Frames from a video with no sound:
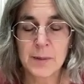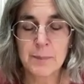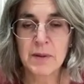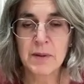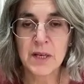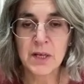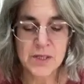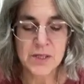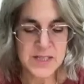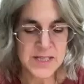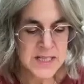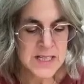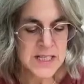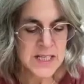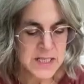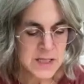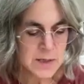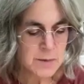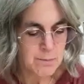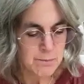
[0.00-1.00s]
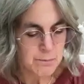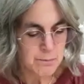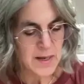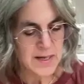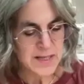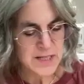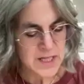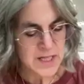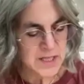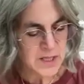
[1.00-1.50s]
because it
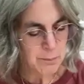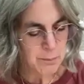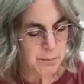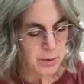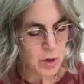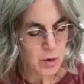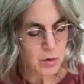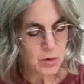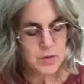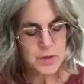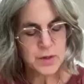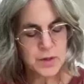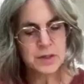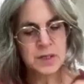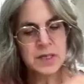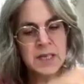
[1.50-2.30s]
is a block that